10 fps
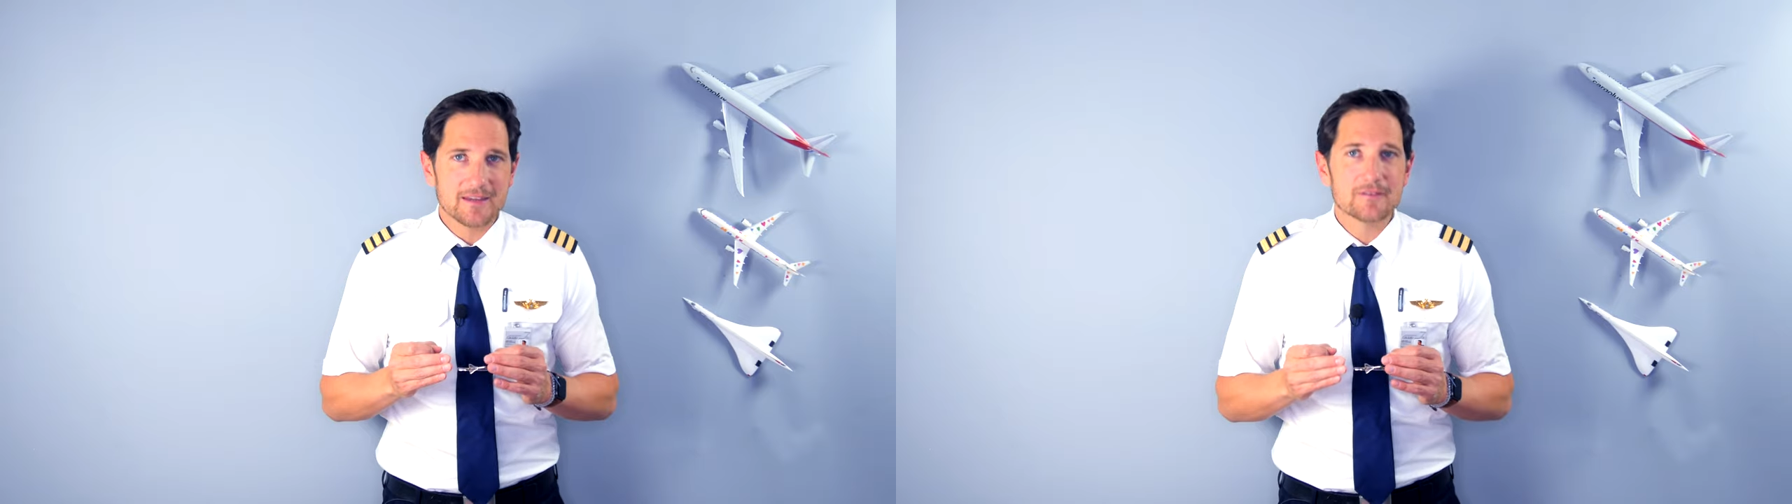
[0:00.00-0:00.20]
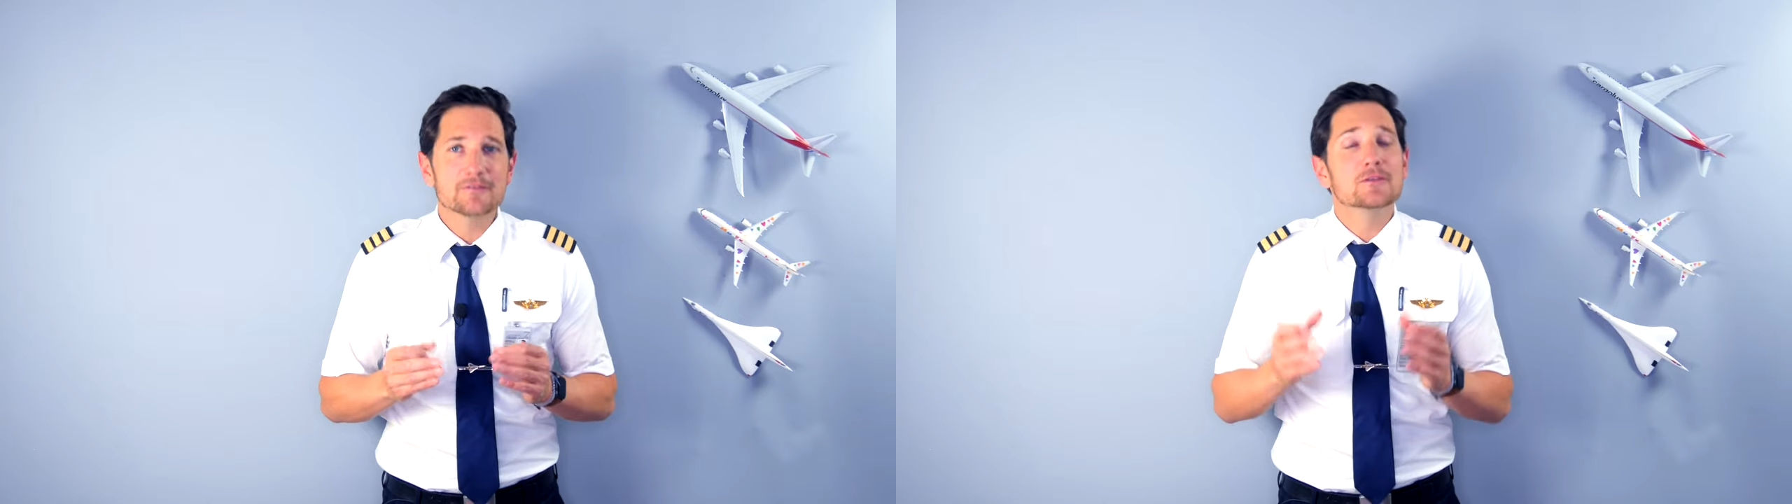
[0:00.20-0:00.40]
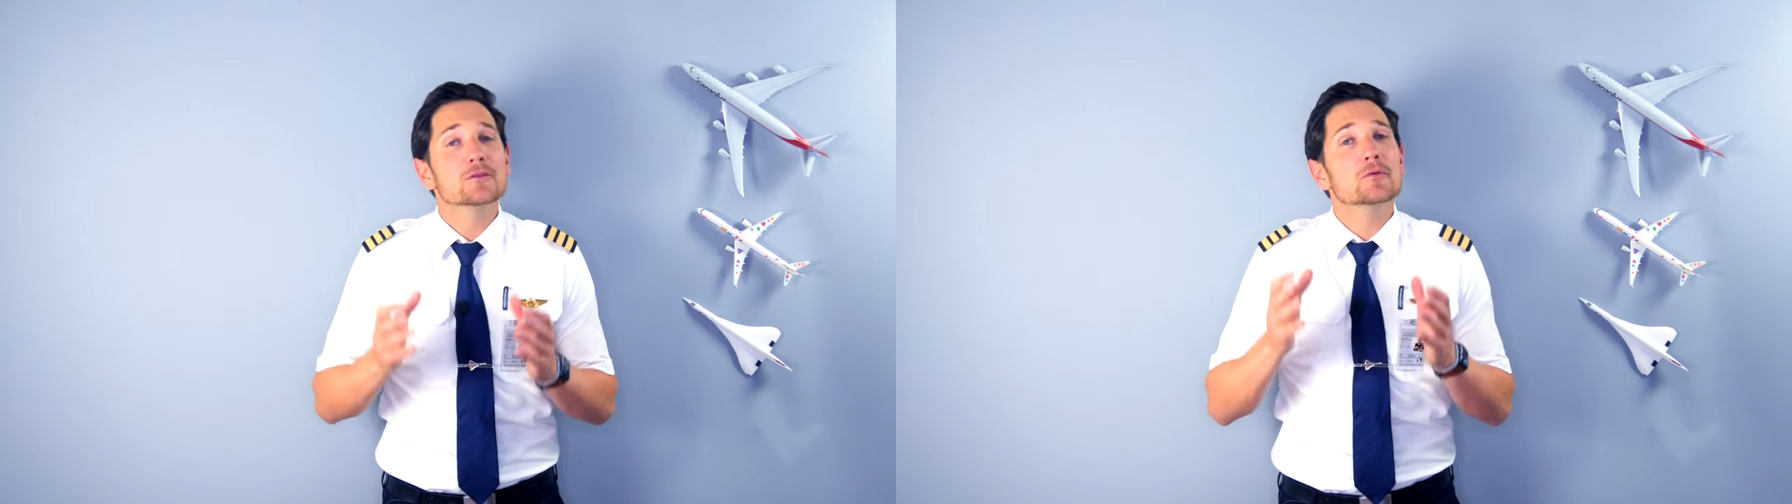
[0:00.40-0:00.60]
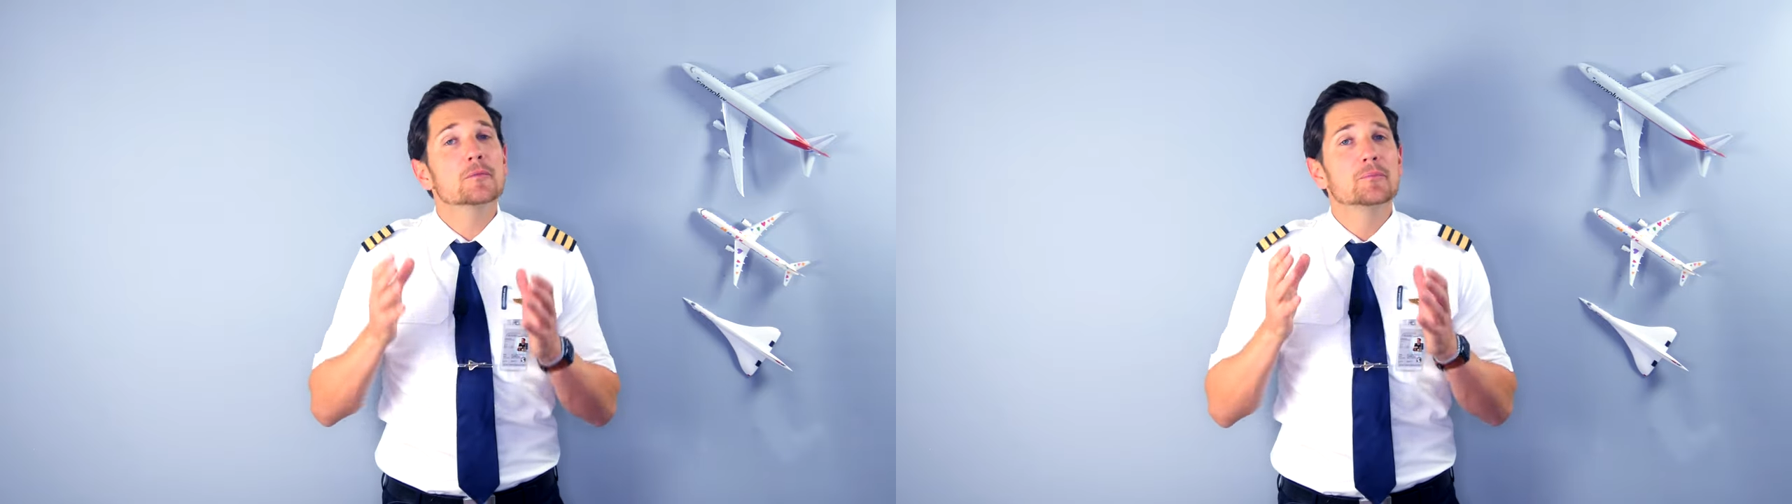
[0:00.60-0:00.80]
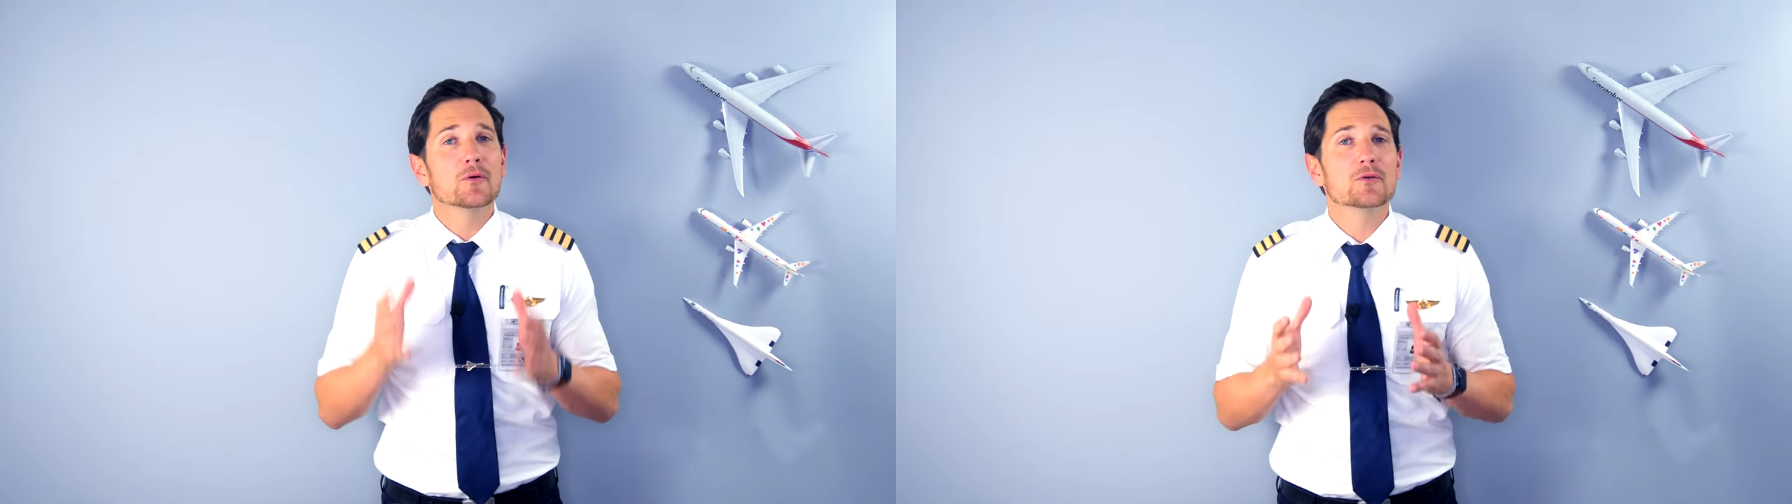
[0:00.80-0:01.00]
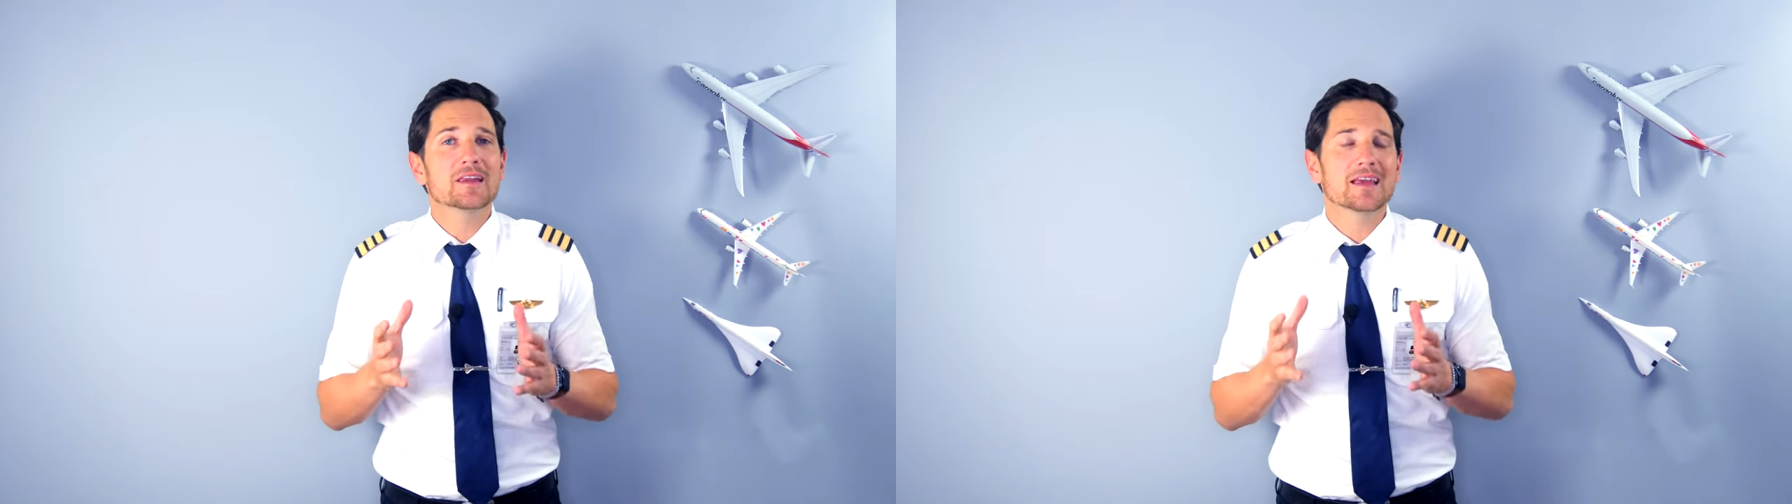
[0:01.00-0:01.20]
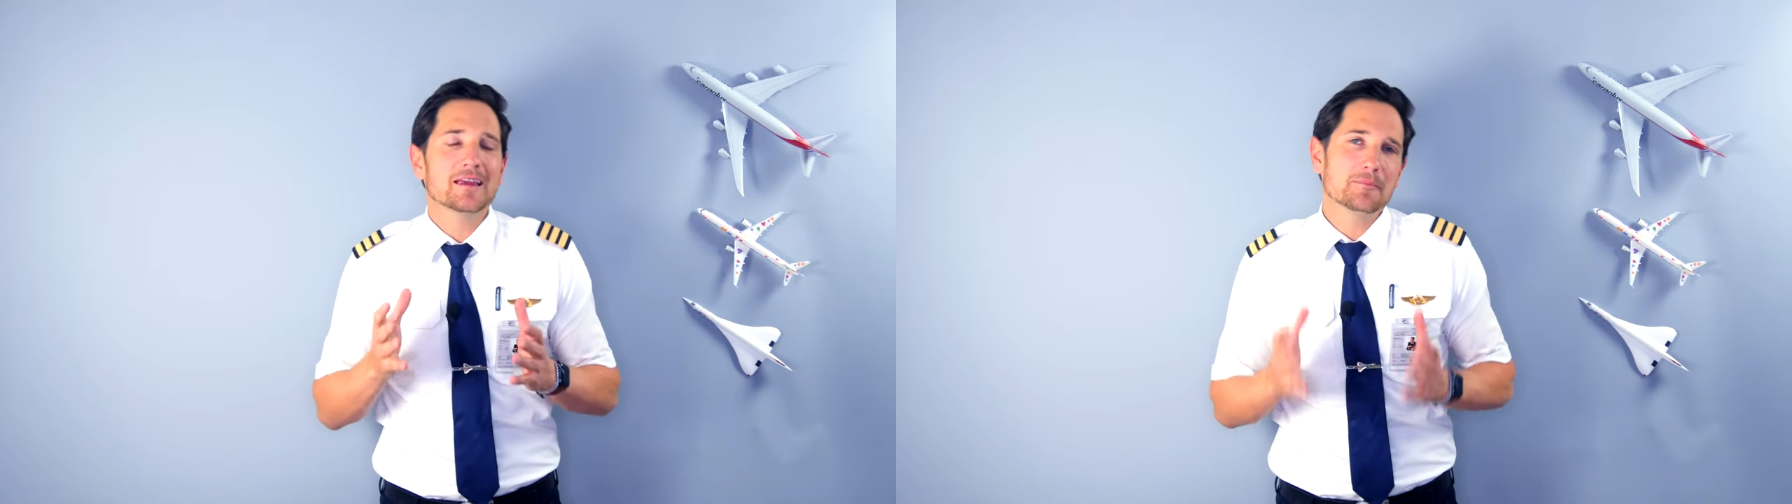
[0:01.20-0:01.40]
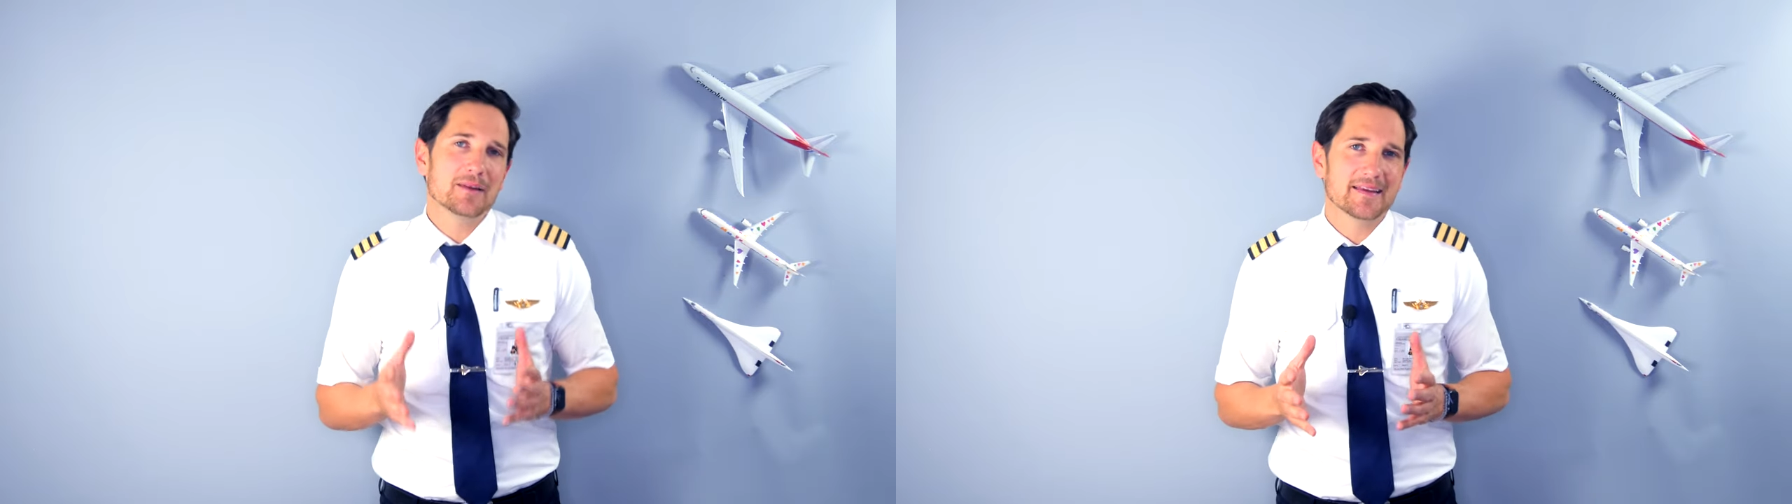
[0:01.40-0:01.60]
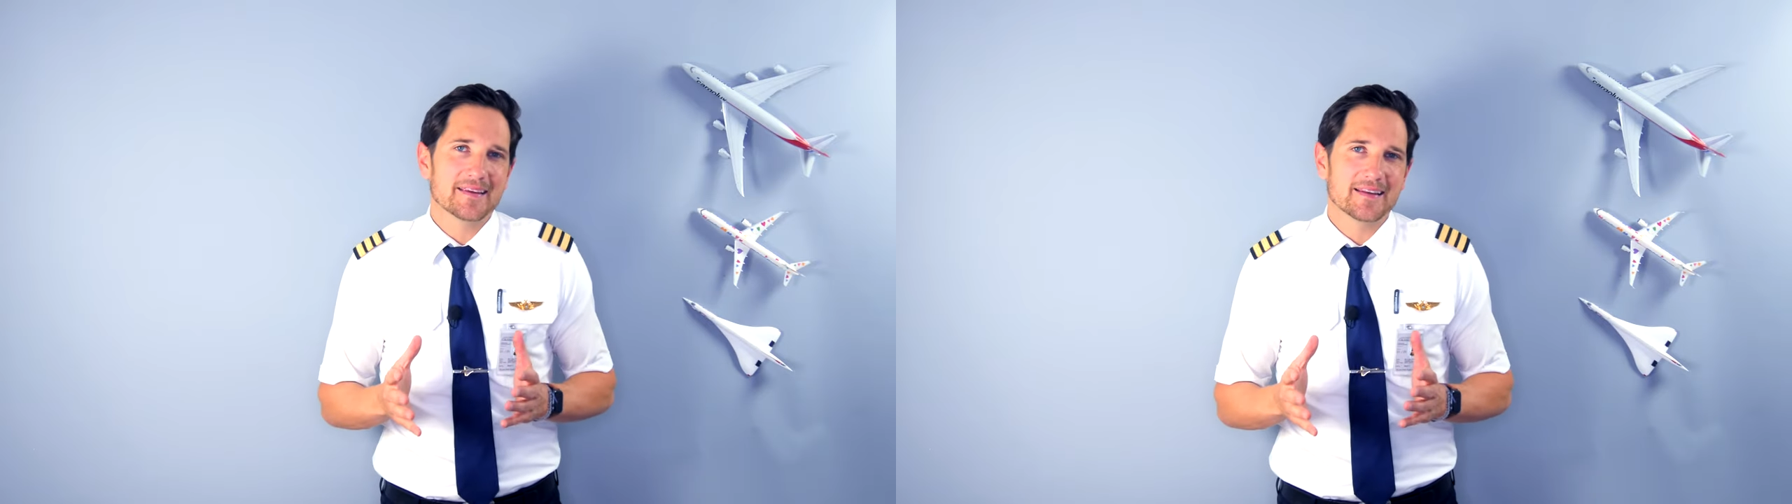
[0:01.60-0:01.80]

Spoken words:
if you were boarding a plane